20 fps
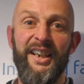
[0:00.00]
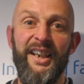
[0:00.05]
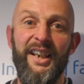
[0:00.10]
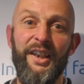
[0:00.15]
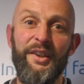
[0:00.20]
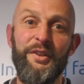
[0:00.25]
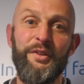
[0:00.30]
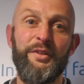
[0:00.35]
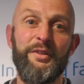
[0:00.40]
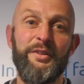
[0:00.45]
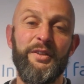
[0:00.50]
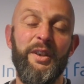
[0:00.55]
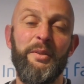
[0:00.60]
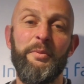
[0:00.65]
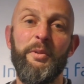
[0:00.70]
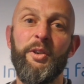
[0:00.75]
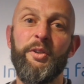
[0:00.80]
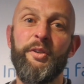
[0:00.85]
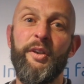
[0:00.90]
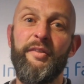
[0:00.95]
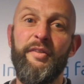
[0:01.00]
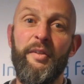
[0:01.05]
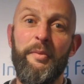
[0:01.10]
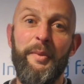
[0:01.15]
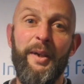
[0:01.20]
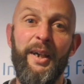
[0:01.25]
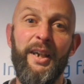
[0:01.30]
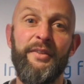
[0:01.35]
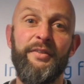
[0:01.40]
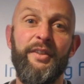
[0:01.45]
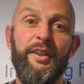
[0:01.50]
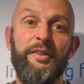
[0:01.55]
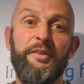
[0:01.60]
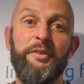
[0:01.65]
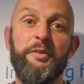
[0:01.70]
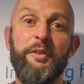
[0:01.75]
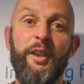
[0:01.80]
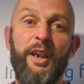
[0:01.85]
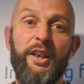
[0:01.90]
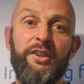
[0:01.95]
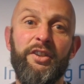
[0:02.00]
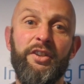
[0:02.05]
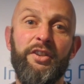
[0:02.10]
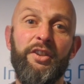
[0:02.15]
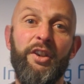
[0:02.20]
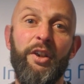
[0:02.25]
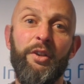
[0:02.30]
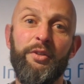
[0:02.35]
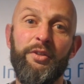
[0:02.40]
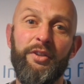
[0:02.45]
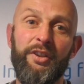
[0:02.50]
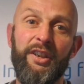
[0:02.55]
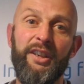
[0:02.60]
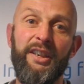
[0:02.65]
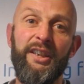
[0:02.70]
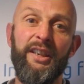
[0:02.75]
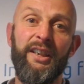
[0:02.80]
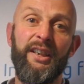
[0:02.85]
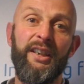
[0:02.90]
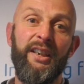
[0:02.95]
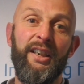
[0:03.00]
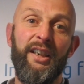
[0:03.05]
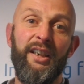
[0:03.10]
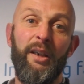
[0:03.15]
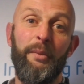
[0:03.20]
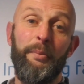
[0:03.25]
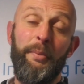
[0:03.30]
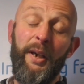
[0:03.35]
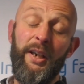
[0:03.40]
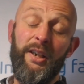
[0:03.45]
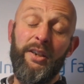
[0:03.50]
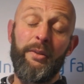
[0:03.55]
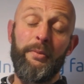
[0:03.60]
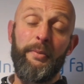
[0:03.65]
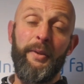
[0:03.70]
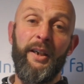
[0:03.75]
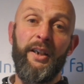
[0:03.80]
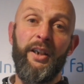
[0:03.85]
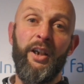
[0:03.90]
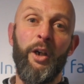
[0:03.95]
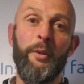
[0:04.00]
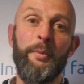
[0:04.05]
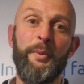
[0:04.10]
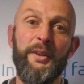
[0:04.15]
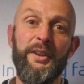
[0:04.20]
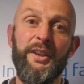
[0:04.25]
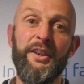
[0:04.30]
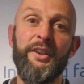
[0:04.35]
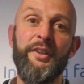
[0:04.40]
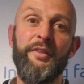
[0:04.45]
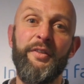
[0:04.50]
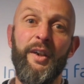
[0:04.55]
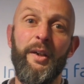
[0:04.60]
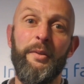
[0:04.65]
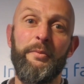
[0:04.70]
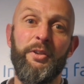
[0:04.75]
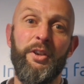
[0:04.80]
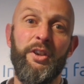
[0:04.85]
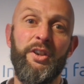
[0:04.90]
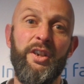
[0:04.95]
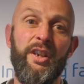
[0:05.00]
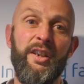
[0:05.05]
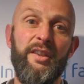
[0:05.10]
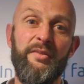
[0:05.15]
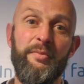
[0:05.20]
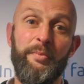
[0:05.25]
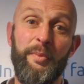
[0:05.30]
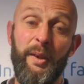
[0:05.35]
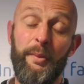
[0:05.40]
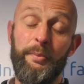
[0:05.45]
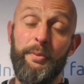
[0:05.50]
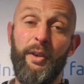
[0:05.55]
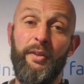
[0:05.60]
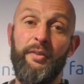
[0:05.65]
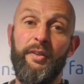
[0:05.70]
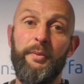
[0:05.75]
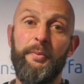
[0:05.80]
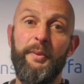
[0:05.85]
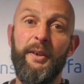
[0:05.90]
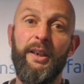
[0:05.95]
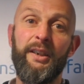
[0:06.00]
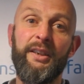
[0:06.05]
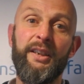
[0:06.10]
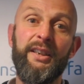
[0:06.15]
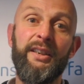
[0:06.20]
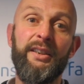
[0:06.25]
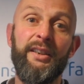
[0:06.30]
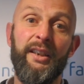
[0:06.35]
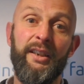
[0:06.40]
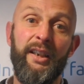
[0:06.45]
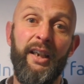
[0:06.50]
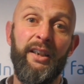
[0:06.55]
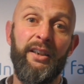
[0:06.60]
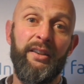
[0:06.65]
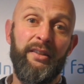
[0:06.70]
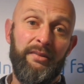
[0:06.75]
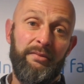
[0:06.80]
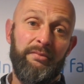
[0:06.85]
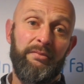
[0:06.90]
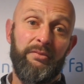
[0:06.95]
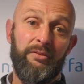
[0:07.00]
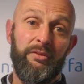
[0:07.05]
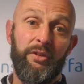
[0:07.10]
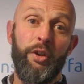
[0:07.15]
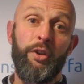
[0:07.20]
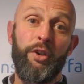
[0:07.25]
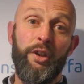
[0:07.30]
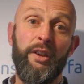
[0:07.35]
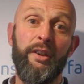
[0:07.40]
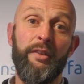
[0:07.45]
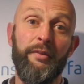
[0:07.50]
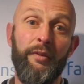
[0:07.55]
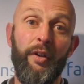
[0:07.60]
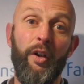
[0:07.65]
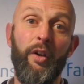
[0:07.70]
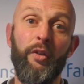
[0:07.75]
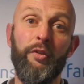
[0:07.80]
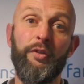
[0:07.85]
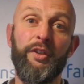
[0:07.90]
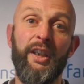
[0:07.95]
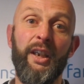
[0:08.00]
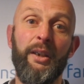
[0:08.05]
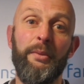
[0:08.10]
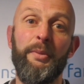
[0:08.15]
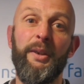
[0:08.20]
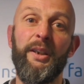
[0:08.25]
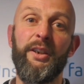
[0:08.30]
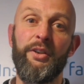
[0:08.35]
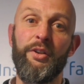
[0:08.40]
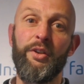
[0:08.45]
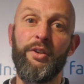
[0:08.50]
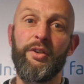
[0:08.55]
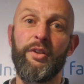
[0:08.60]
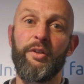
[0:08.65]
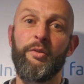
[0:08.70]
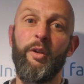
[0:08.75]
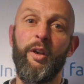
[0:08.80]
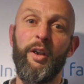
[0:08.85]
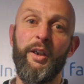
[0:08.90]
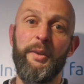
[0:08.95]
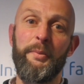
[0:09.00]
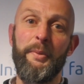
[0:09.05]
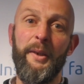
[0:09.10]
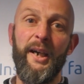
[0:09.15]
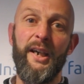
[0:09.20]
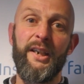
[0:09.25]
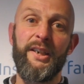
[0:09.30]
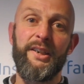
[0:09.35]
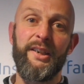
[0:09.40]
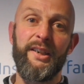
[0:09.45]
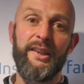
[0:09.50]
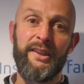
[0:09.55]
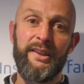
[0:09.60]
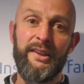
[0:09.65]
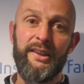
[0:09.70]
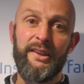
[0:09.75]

Hello, I'm Andre van Barneveld from Grace Consultancy. I'm passionate about helping dairy farmers achieve better profitability, and that usually involves getting better use of quality pasture.